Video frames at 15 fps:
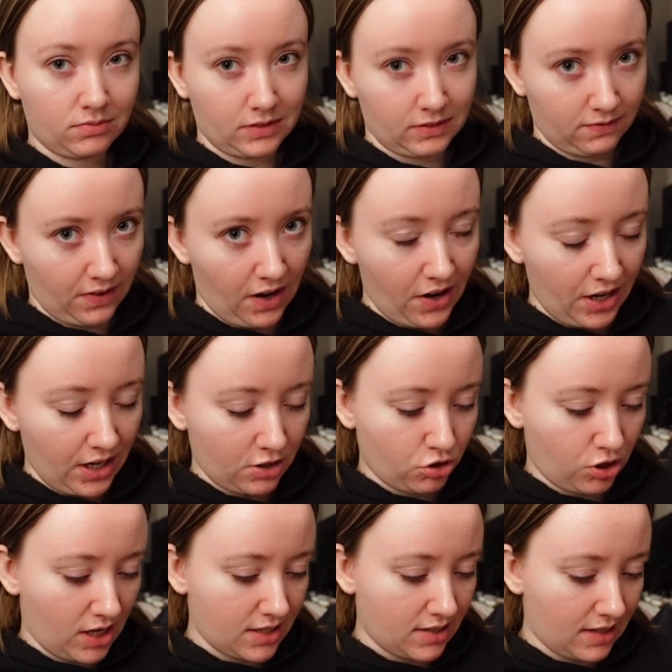very
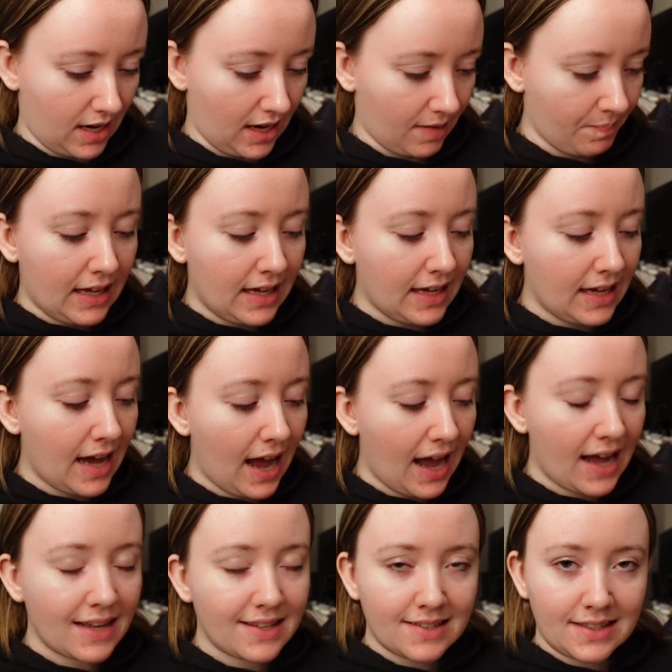interesting. He
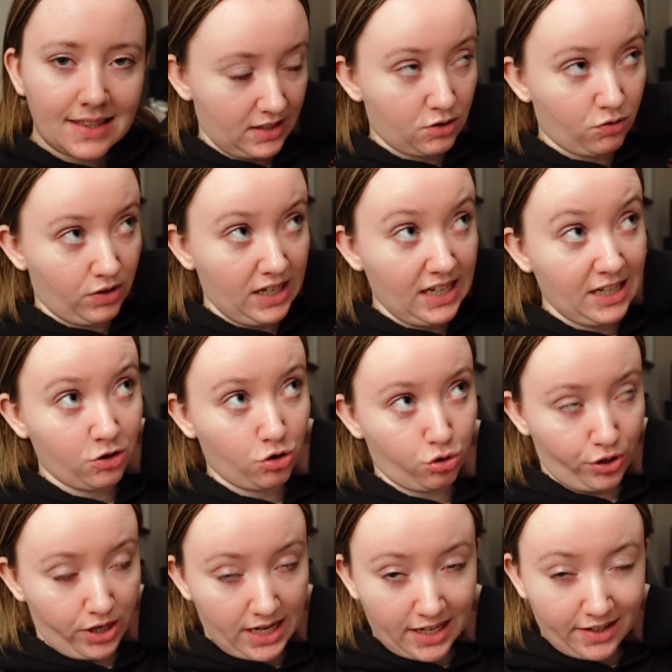has this really
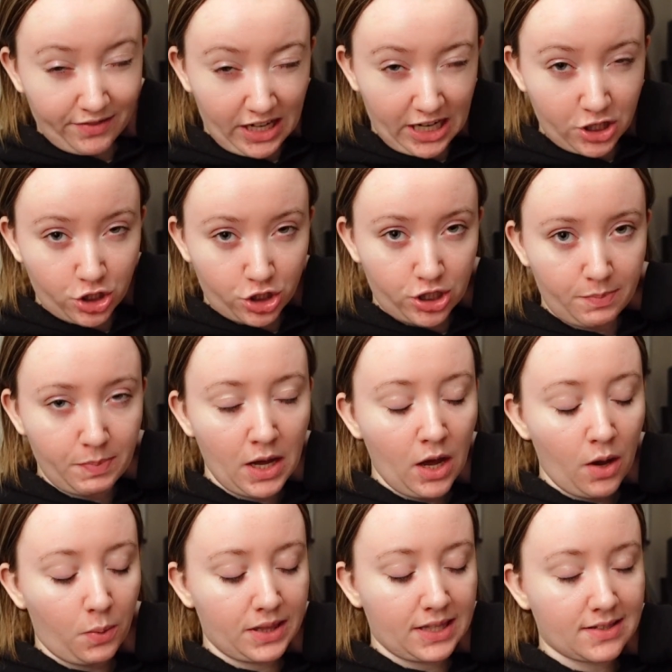intriguing relationship
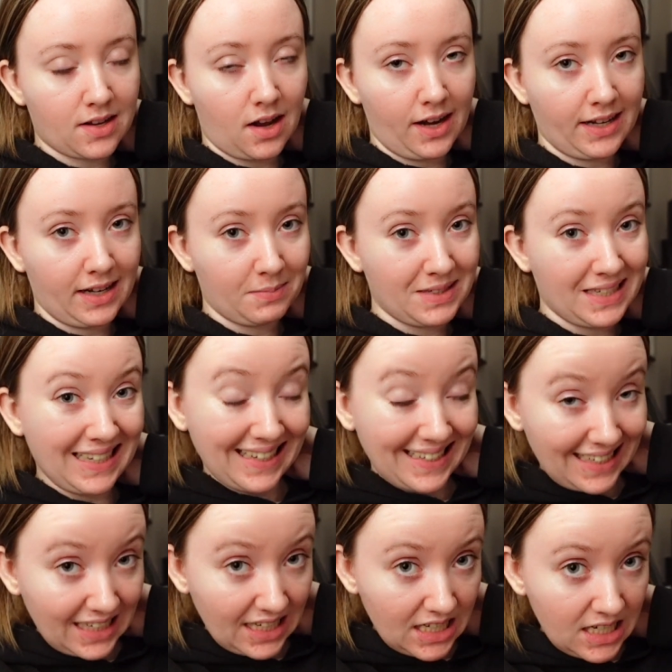with this guy named
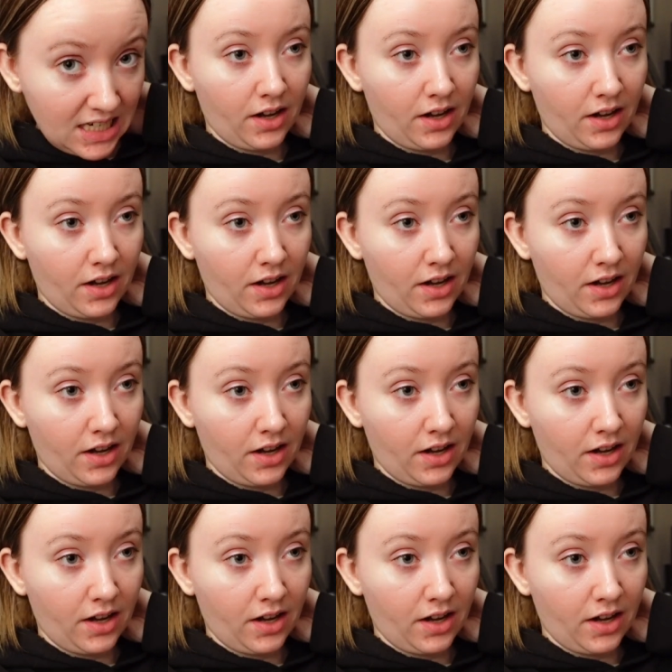Gideon.